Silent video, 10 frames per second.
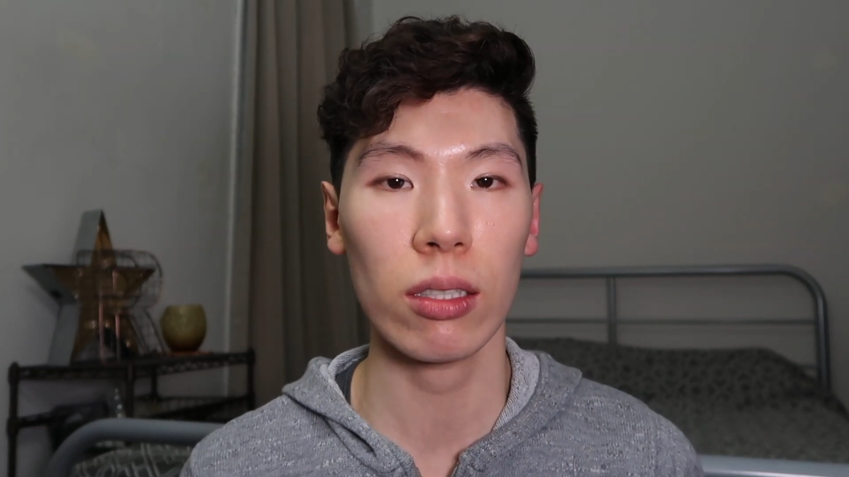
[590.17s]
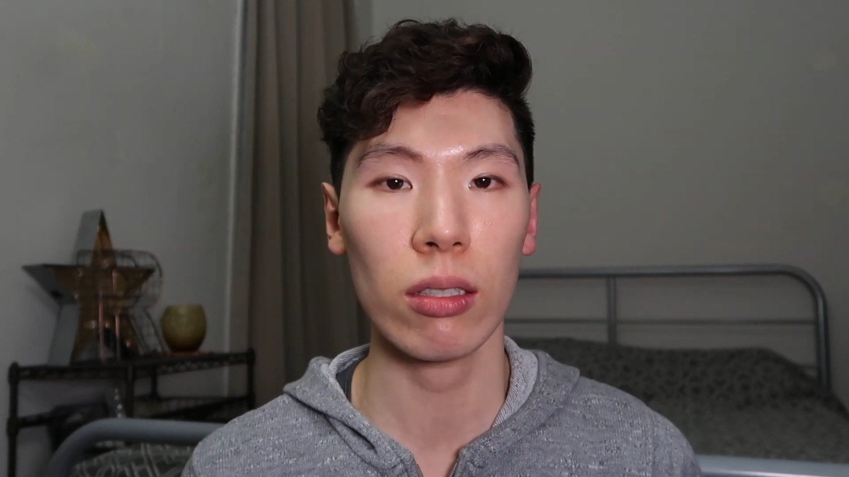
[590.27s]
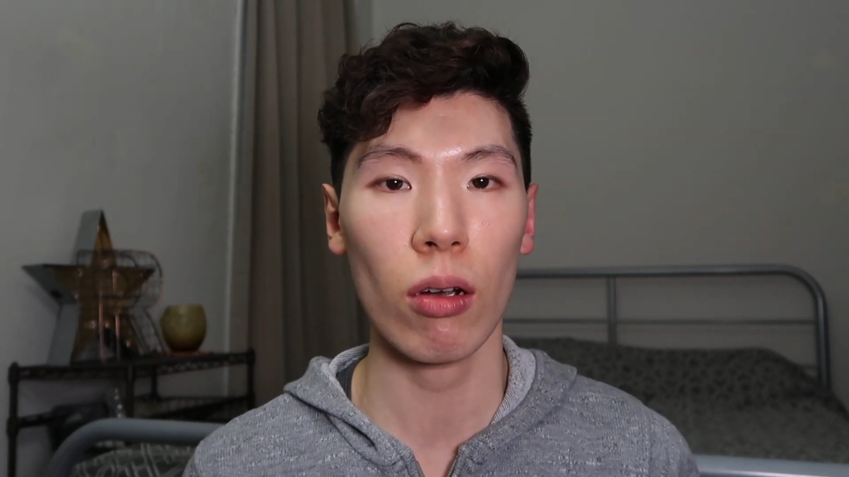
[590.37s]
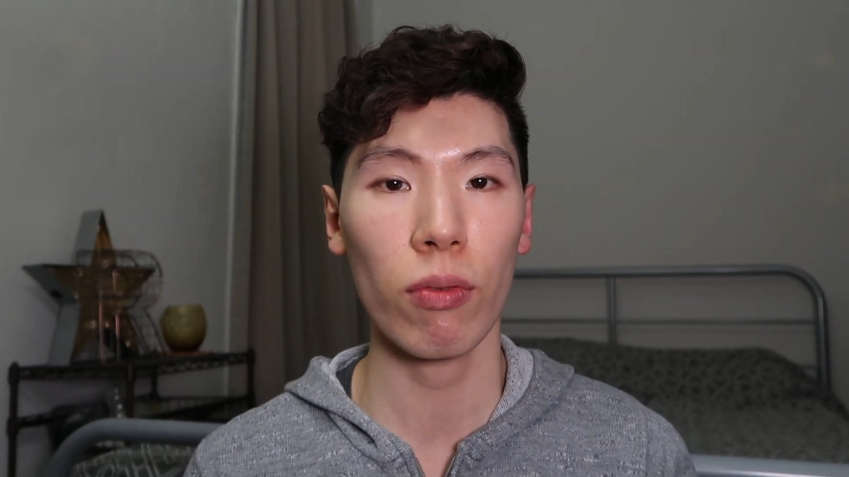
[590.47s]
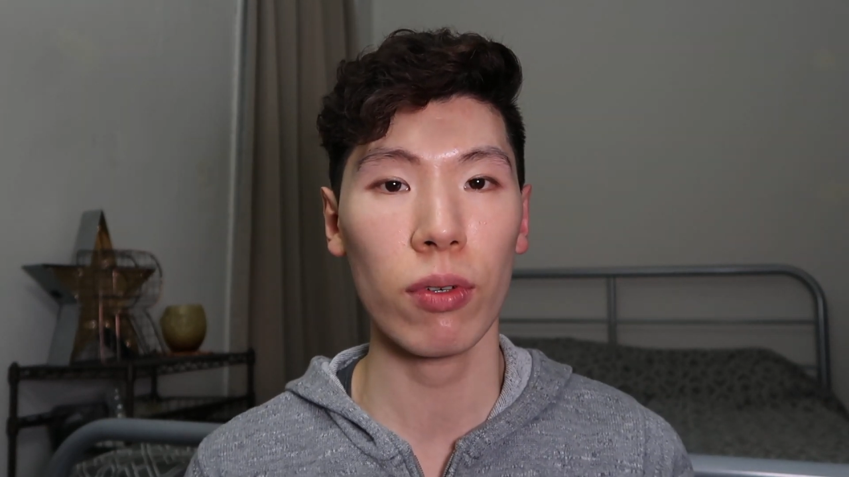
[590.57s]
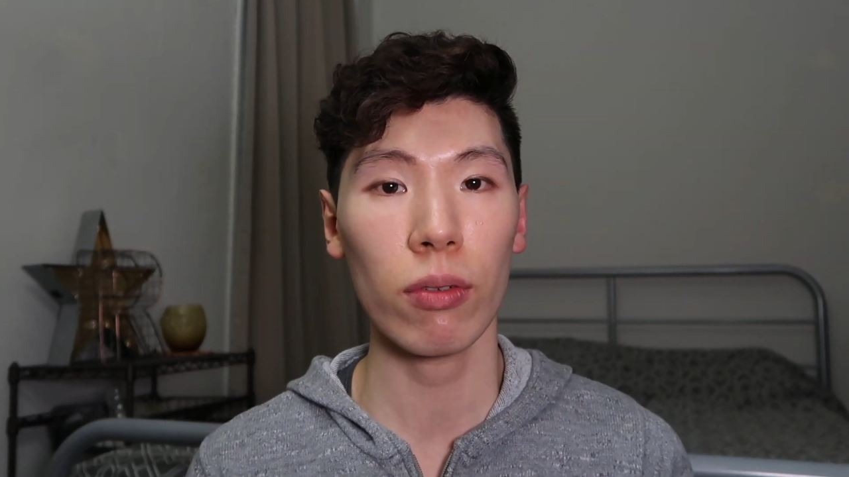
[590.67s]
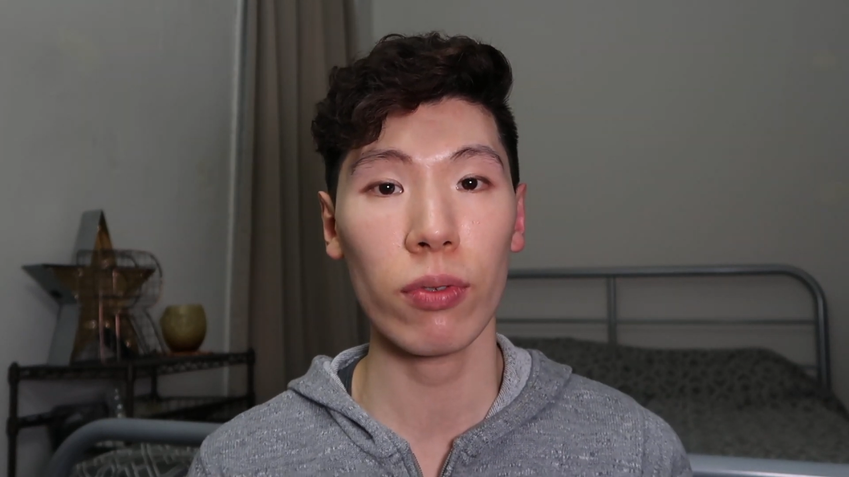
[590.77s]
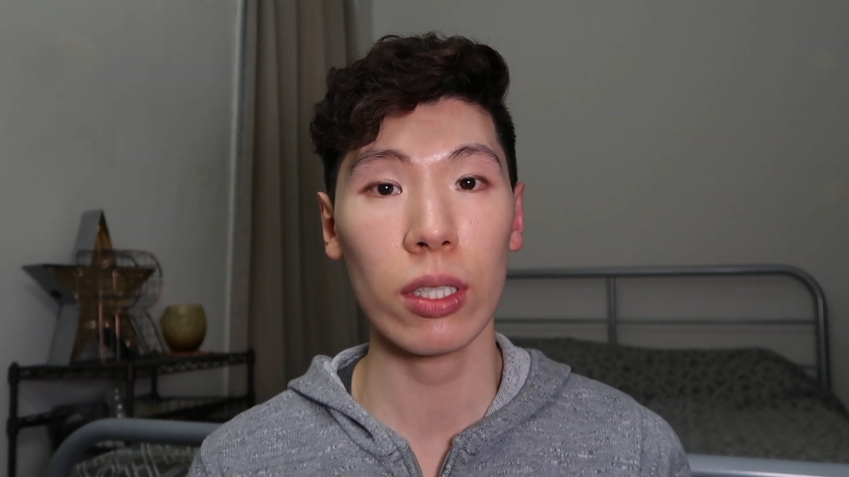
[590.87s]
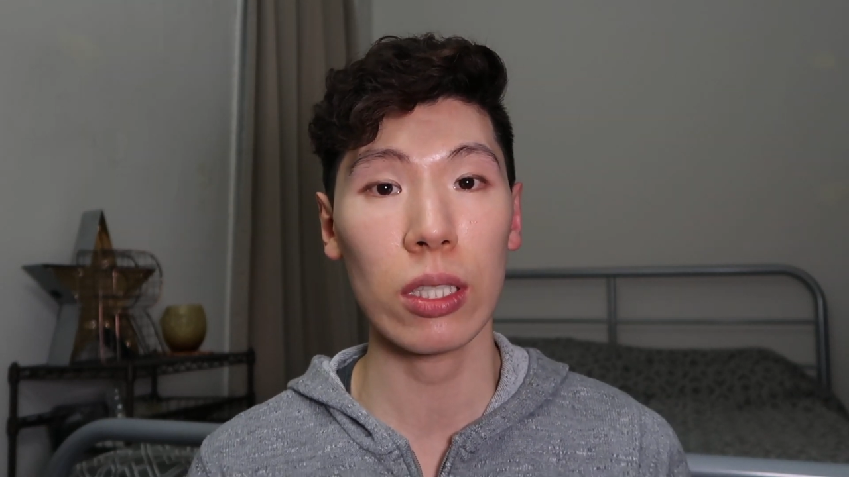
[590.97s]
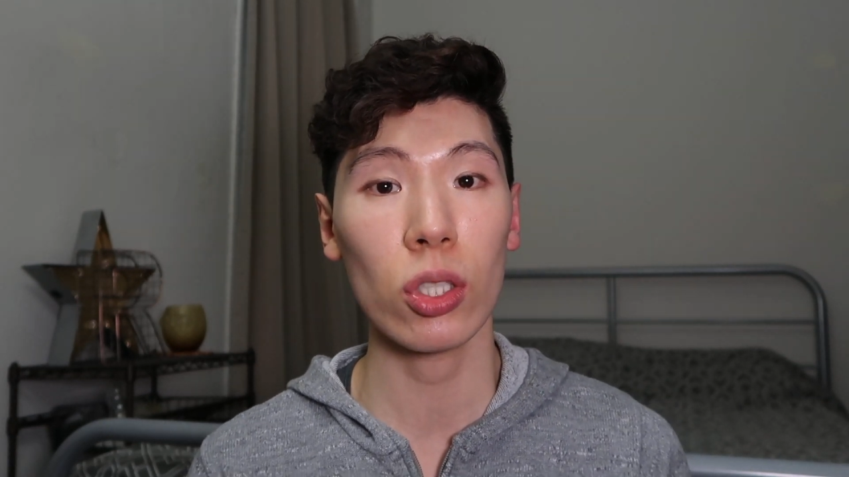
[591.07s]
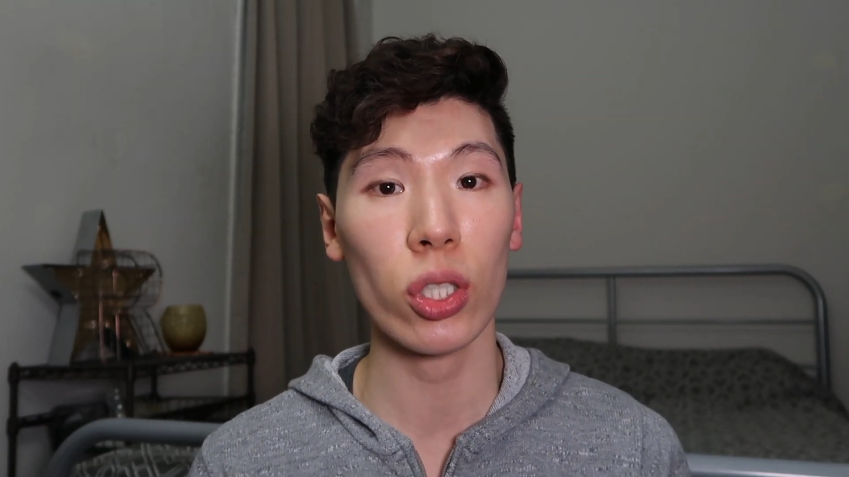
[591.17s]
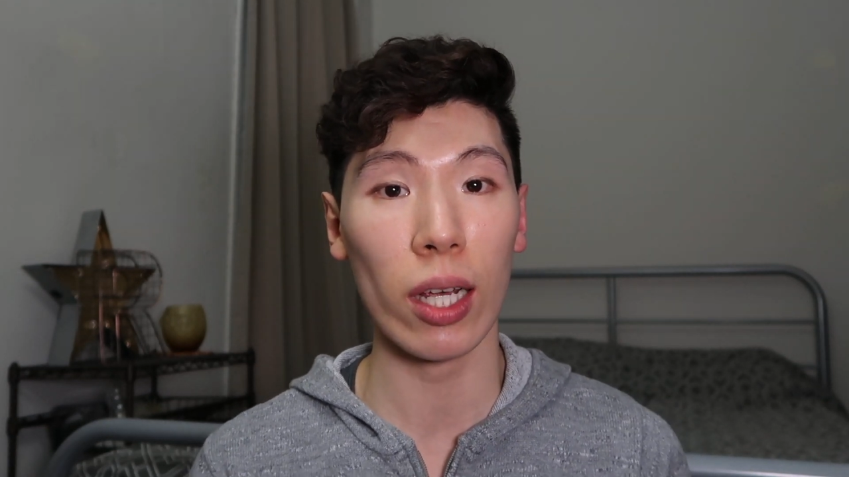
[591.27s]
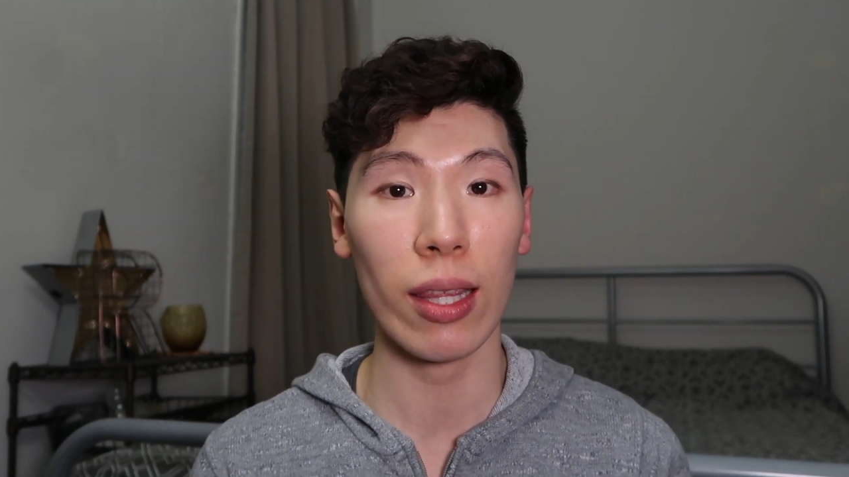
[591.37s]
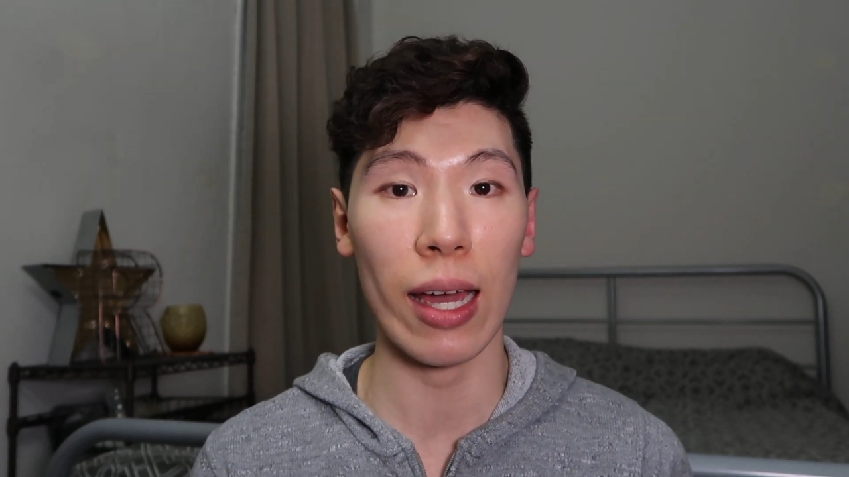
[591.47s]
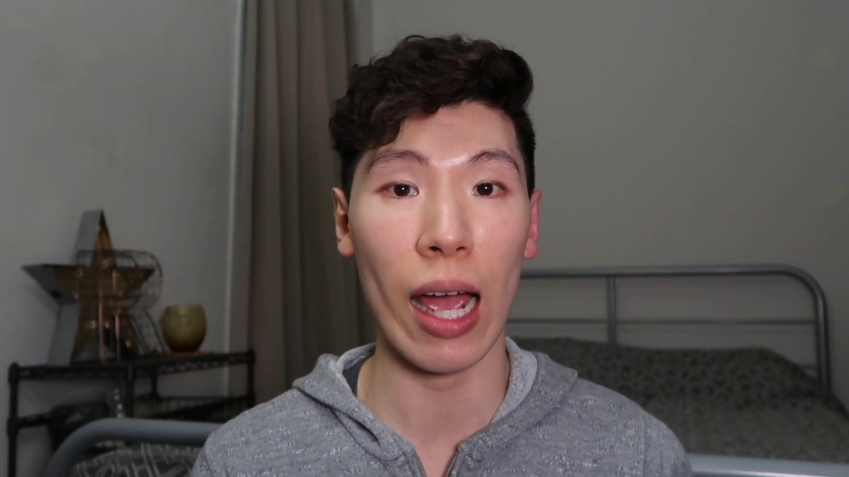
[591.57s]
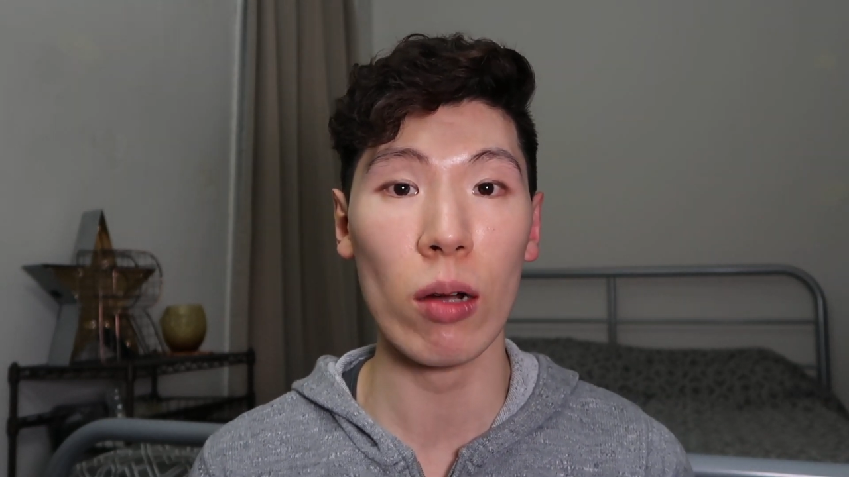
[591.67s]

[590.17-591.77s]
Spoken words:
so feel free to check that